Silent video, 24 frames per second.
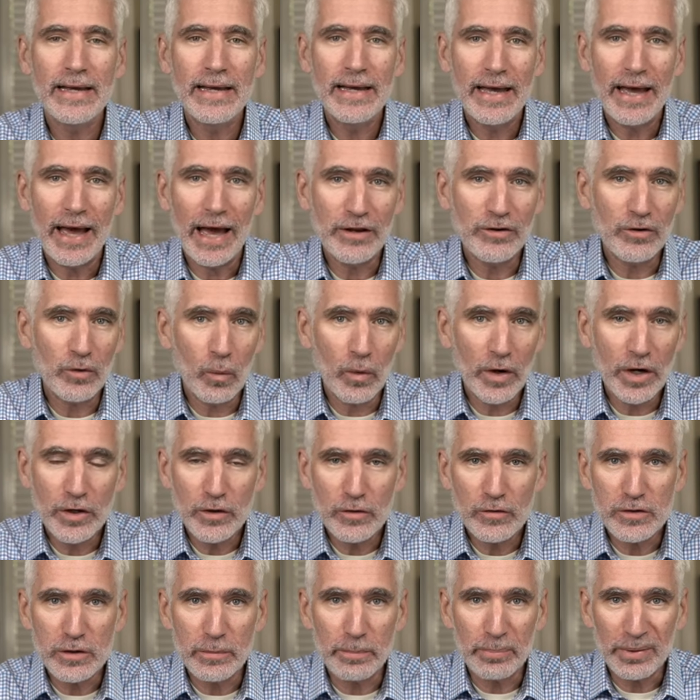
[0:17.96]
and you want to
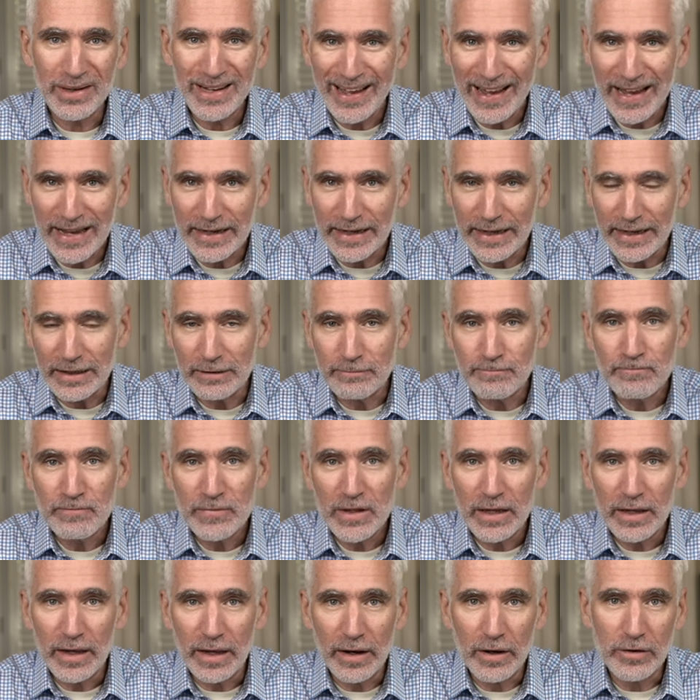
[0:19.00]
do some planning
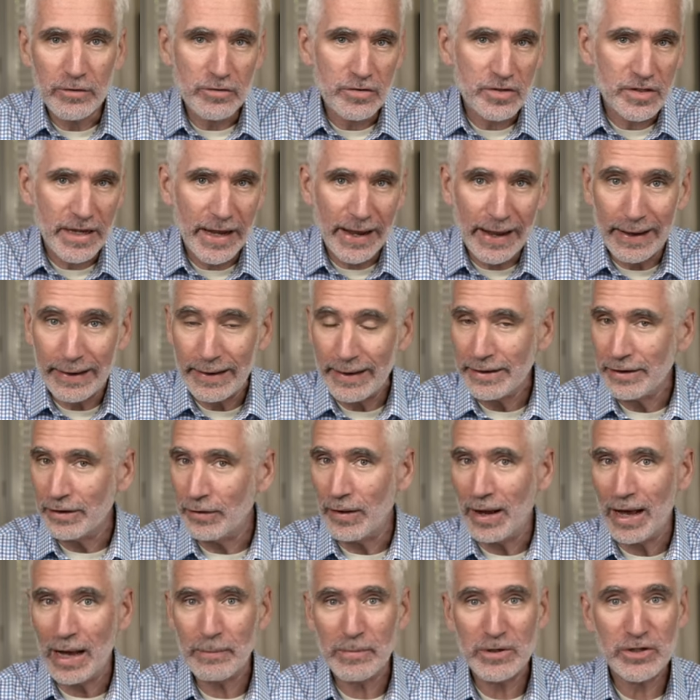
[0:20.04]
and understand, you know,
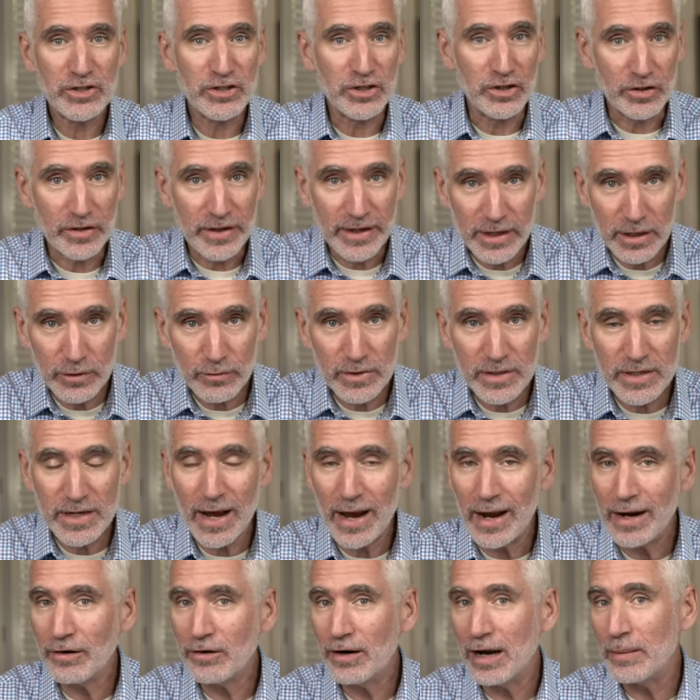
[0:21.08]
how much do you need to
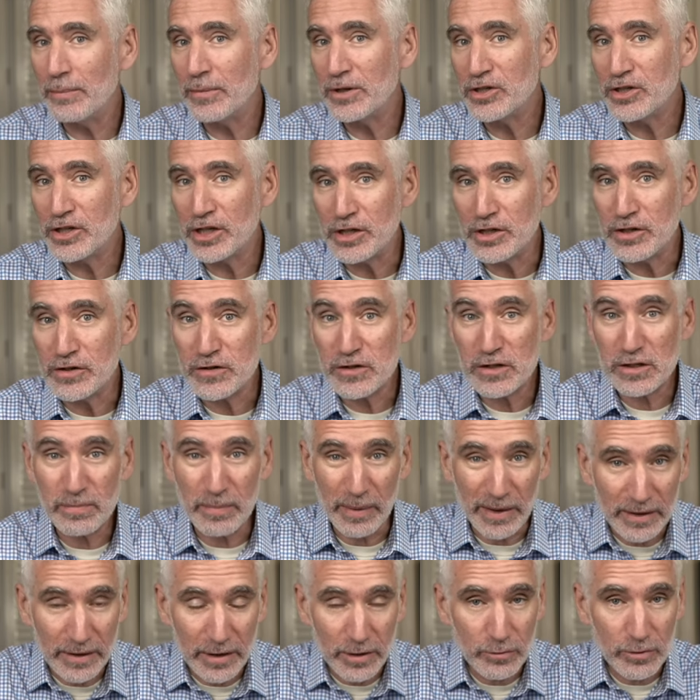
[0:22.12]
retire? How much can you
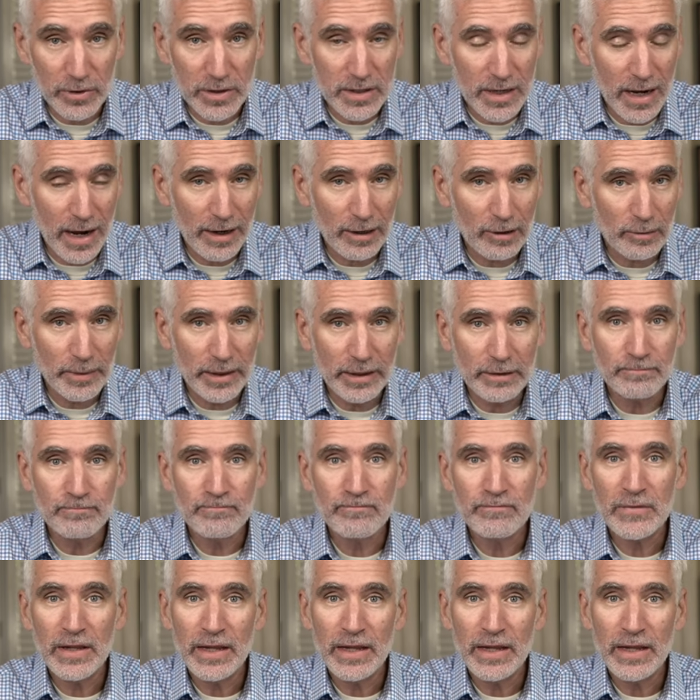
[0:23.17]
spend in retirement?